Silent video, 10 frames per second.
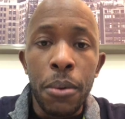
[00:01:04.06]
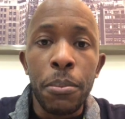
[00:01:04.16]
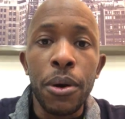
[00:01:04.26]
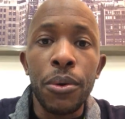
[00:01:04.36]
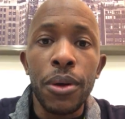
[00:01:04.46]

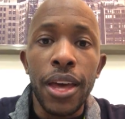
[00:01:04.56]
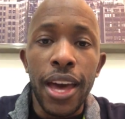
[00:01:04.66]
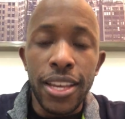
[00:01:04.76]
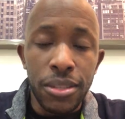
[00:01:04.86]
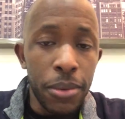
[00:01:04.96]
But
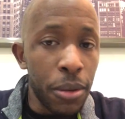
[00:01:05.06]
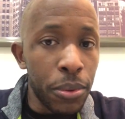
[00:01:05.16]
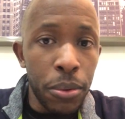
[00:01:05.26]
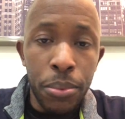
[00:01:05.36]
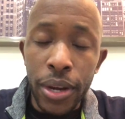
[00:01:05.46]
as I'm
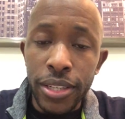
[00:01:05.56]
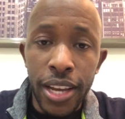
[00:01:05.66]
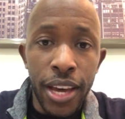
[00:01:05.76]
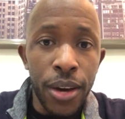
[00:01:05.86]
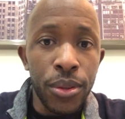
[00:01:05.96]
able to break
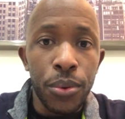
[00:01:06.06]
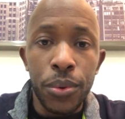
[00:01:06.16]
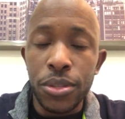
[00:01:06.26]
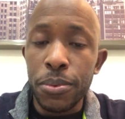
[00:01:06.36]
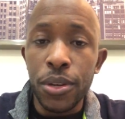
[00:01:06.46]
down
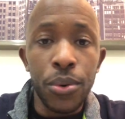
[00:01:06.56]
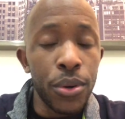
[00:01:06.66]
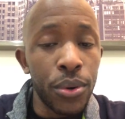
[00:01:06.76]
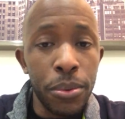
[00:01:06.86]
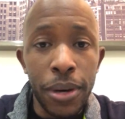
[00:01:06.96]
what's been
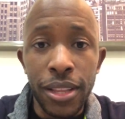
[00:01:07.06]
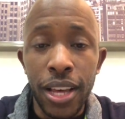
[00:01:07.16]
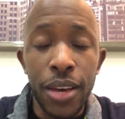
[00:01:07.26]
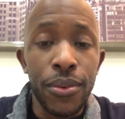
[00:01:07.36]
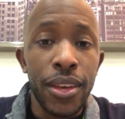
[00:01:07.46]
going on in my
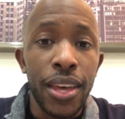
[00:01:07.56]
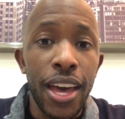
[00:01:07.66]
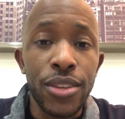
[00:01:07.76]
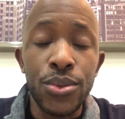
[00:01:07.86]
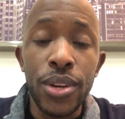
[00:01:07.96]
life,
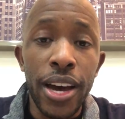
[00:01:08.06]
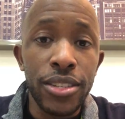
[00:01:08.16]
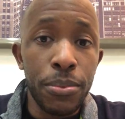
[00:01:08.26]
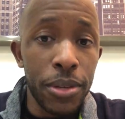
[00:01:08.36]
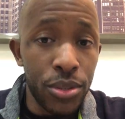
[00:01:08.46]
as you
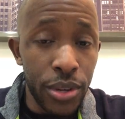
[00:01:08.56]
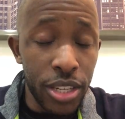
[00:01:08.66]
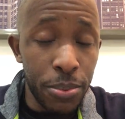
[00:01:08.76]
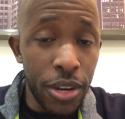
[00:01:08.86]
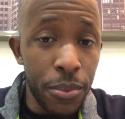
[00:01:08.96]
guys have been
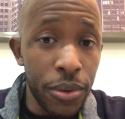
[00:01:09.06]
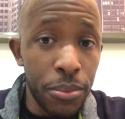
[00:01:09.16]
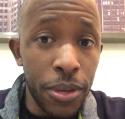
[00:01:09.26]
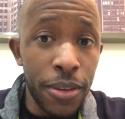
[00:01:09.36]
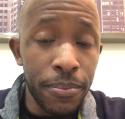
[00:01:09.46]
transparent with
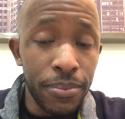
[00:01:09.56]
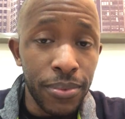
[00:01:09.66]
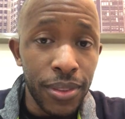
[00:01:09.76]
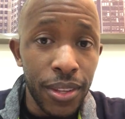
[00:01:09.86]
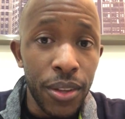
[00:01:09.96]
me,
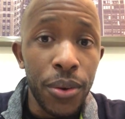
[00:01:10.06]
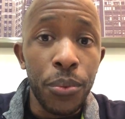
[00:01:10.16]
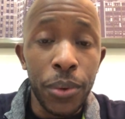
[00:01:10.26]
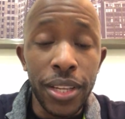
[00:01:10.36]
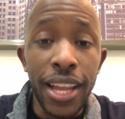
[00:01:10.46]

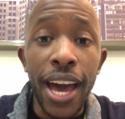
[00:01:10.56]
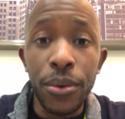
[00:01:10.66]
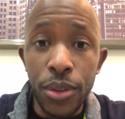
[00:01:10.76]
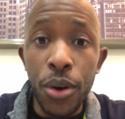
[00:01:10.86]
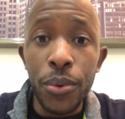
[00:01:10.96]
we now
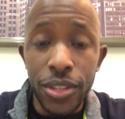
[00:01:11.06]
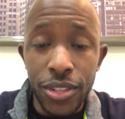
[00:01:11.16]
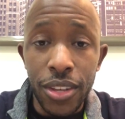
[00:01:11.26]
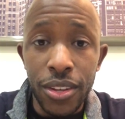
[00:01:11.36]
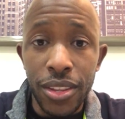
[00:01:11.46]
know each
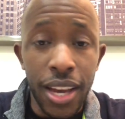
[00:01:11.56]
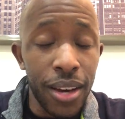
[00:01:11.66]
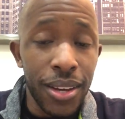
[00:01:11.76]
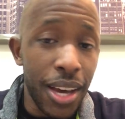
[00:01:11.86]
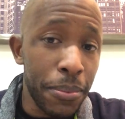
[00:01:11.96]
other.
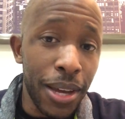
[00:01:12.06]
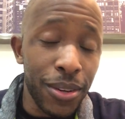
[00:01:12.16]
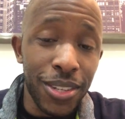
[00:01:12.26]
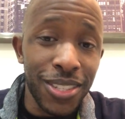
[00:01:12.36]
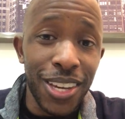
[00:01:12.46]
Now, I'm not
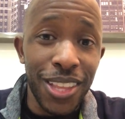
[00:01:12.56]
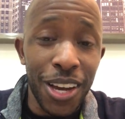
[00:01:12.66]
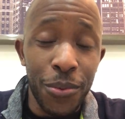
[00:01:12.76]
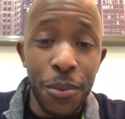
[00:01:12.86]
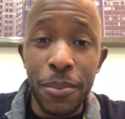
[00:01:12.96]
going to say
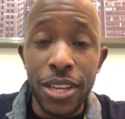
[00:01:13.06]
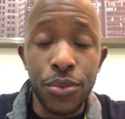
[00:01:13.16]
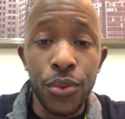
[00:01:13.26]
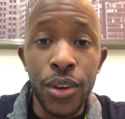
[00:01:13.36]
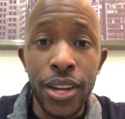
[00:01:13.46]
like we're
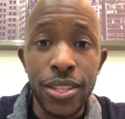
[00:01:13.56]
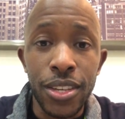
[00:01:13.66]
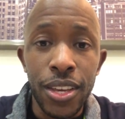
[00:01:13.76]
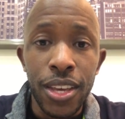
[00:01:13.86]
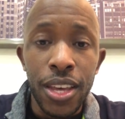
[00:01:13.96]
best friends,
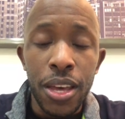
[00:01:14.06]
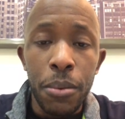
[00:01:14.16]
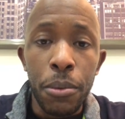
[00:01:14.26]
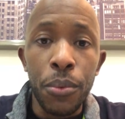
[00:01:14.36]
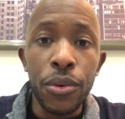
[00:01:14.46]

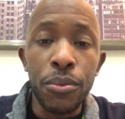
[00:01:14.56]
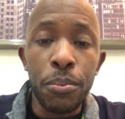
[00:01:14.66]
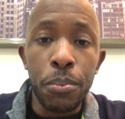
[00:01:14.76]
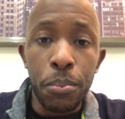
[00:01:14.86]
but we've,